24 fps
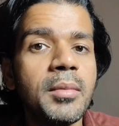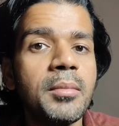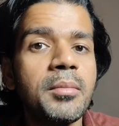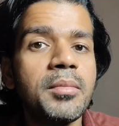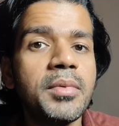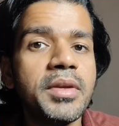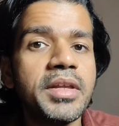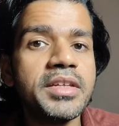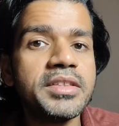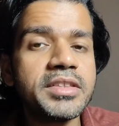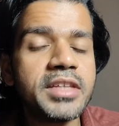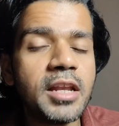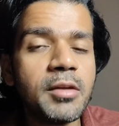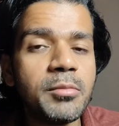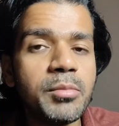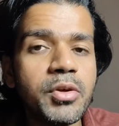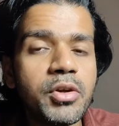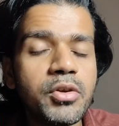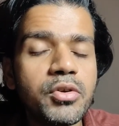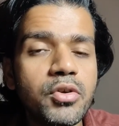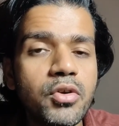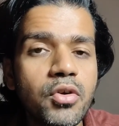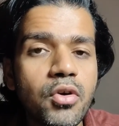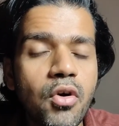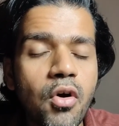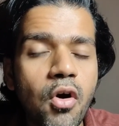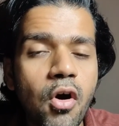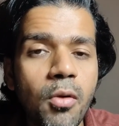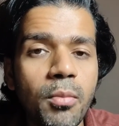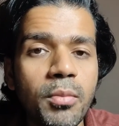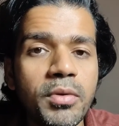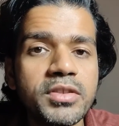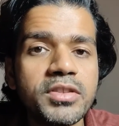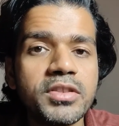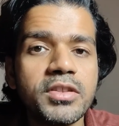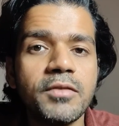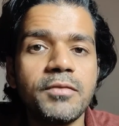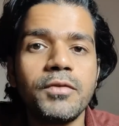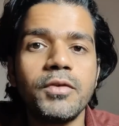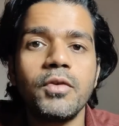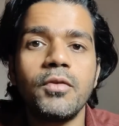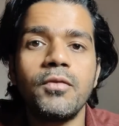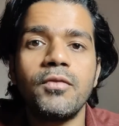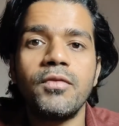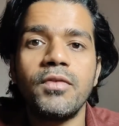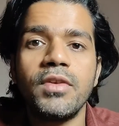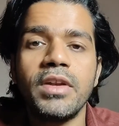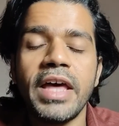Please tell me in your comments if
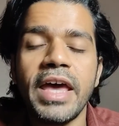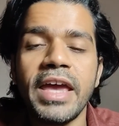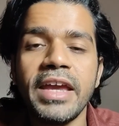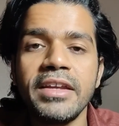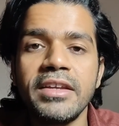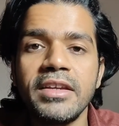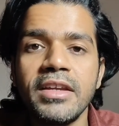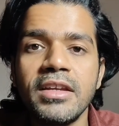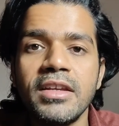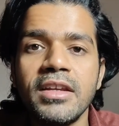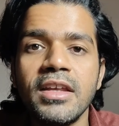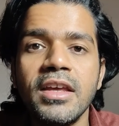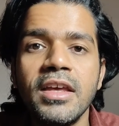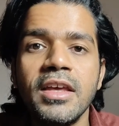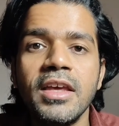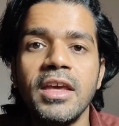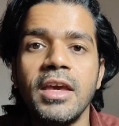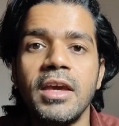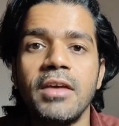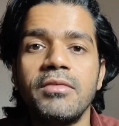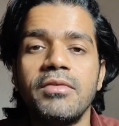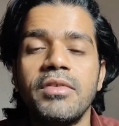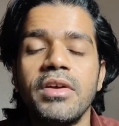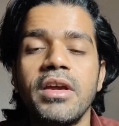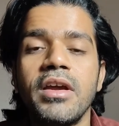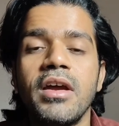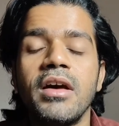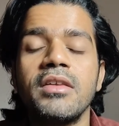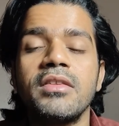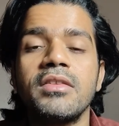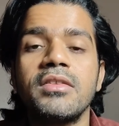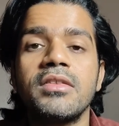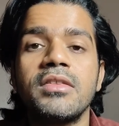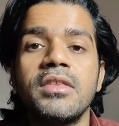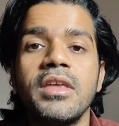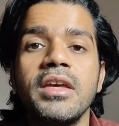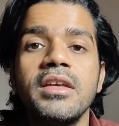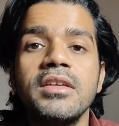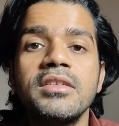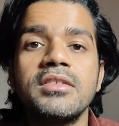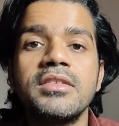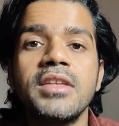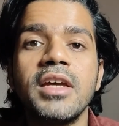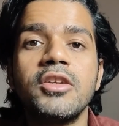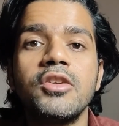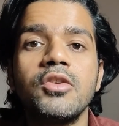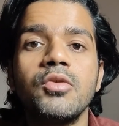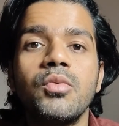you've liked it, if there are things
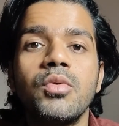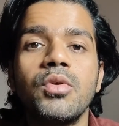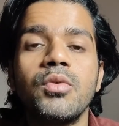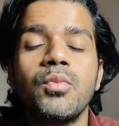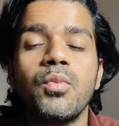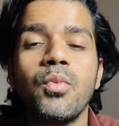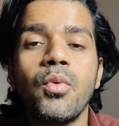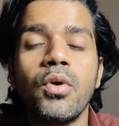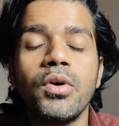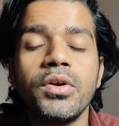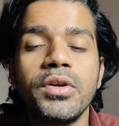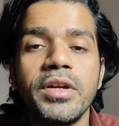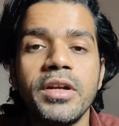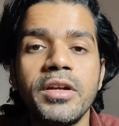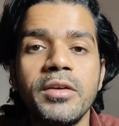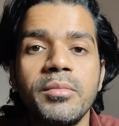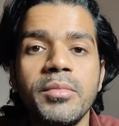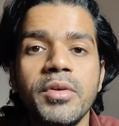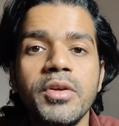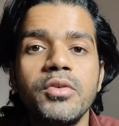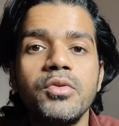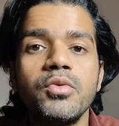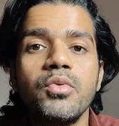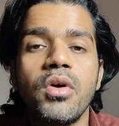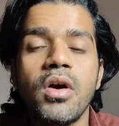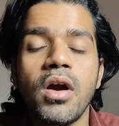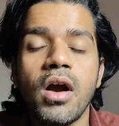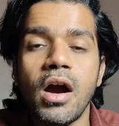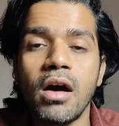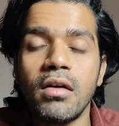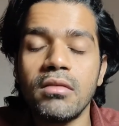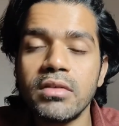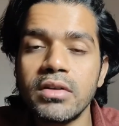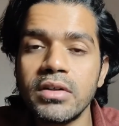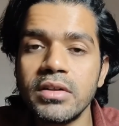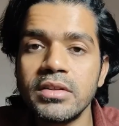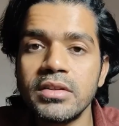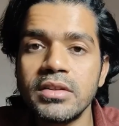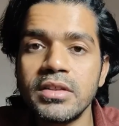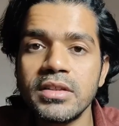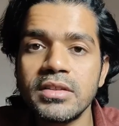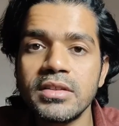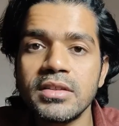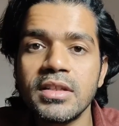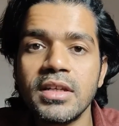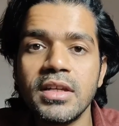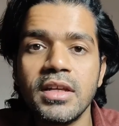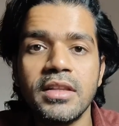that you would wanted me to cover in
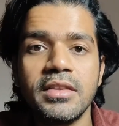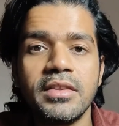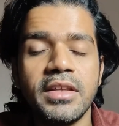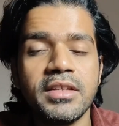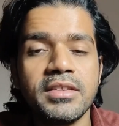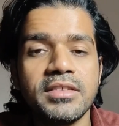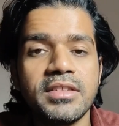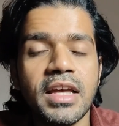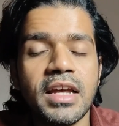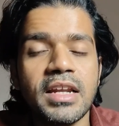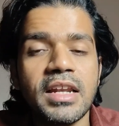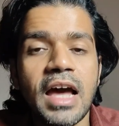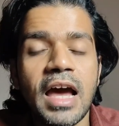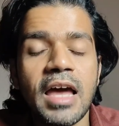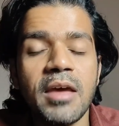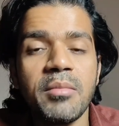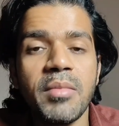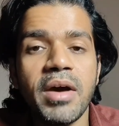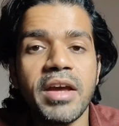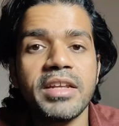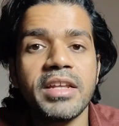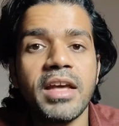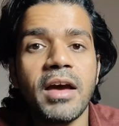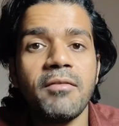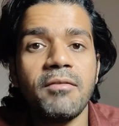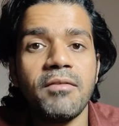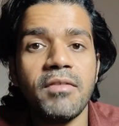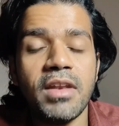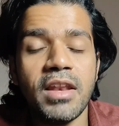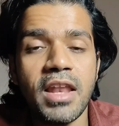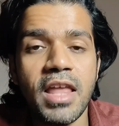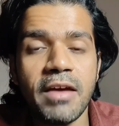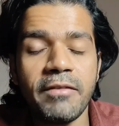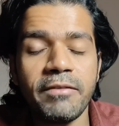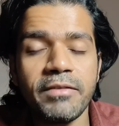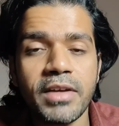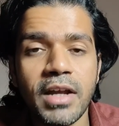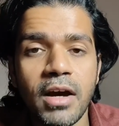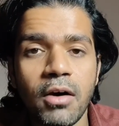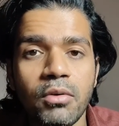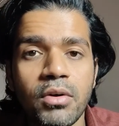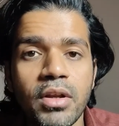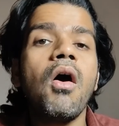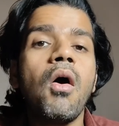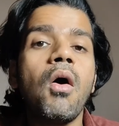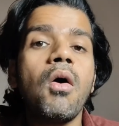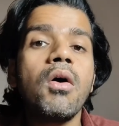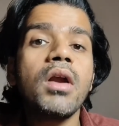this, things that I might have left
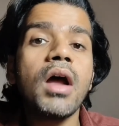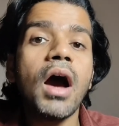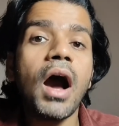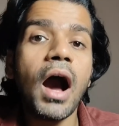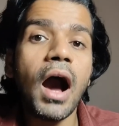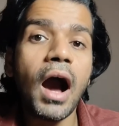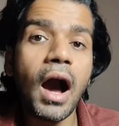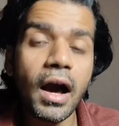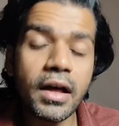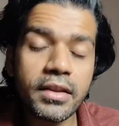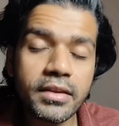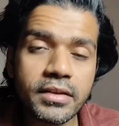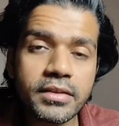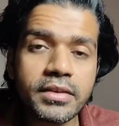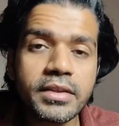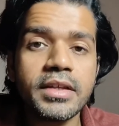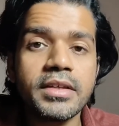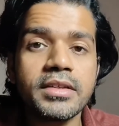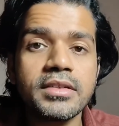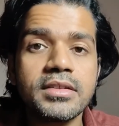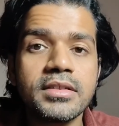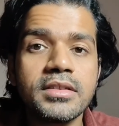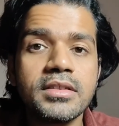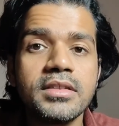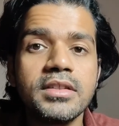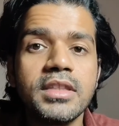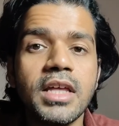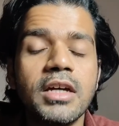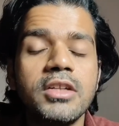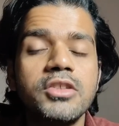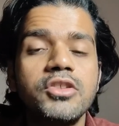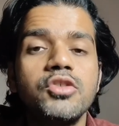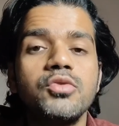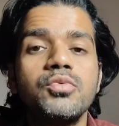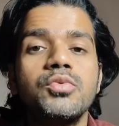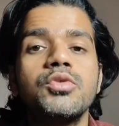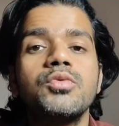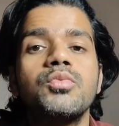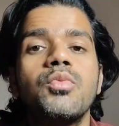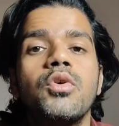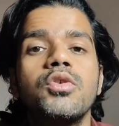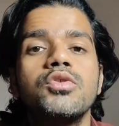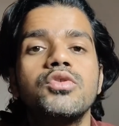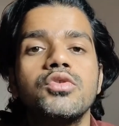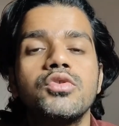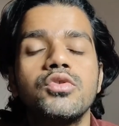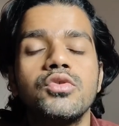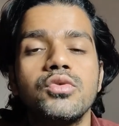out, or other things that you would
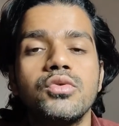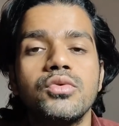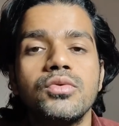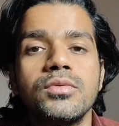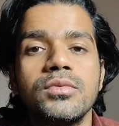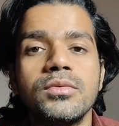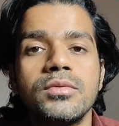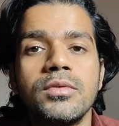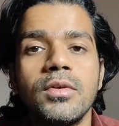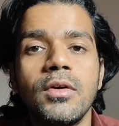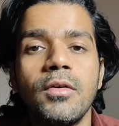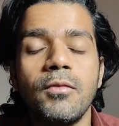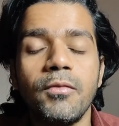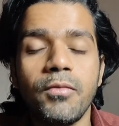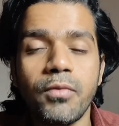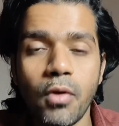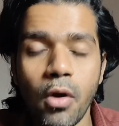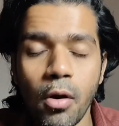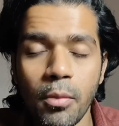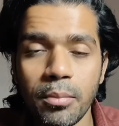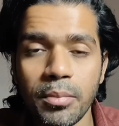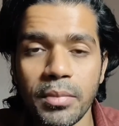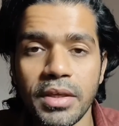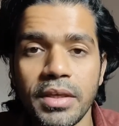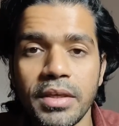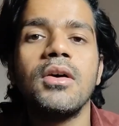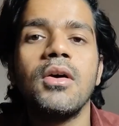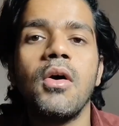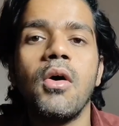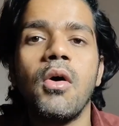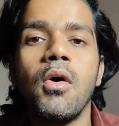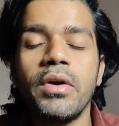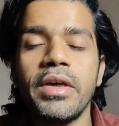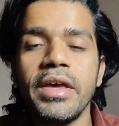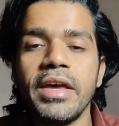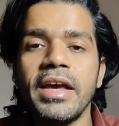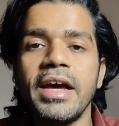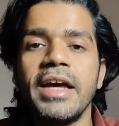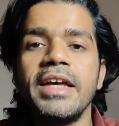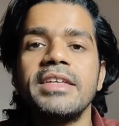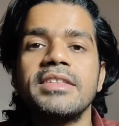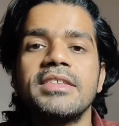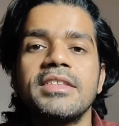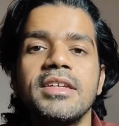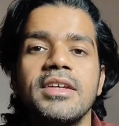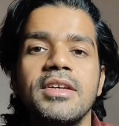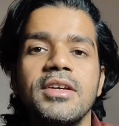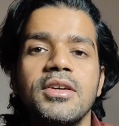want to know from me. Okay
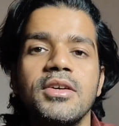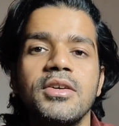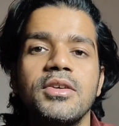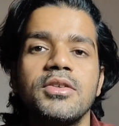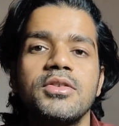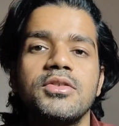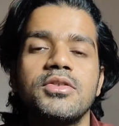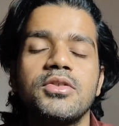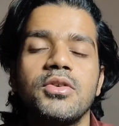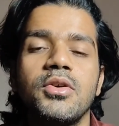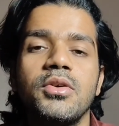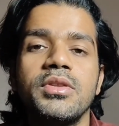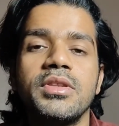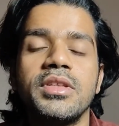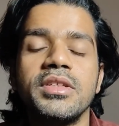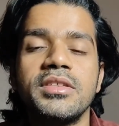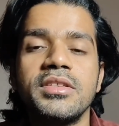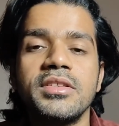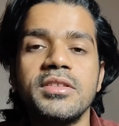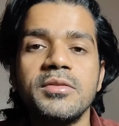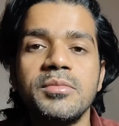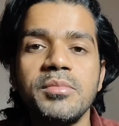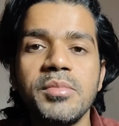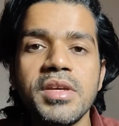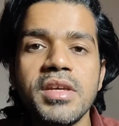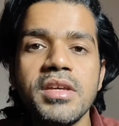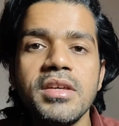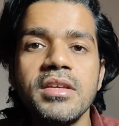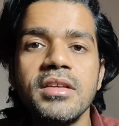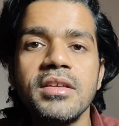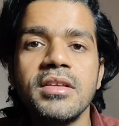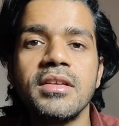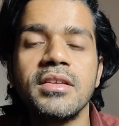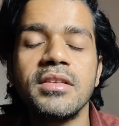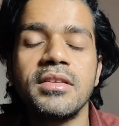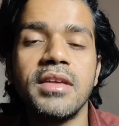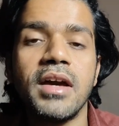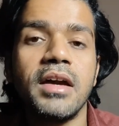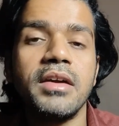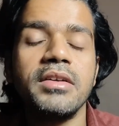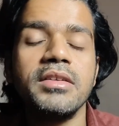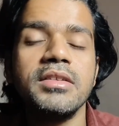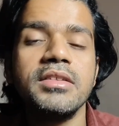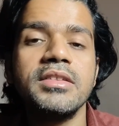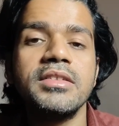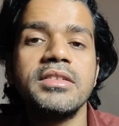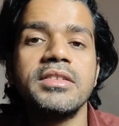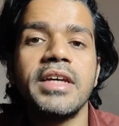guys, so this is me,
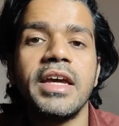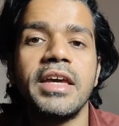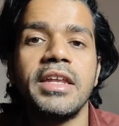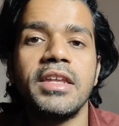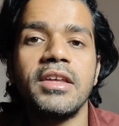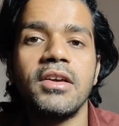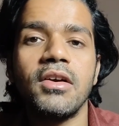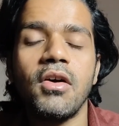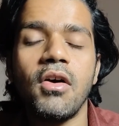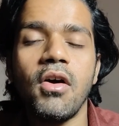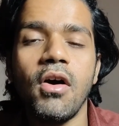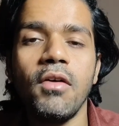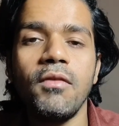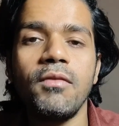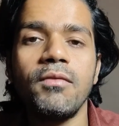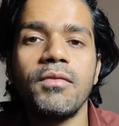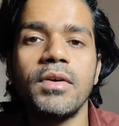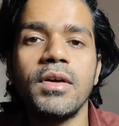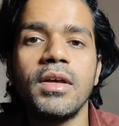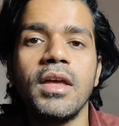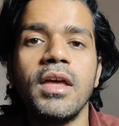Daryl, signing off.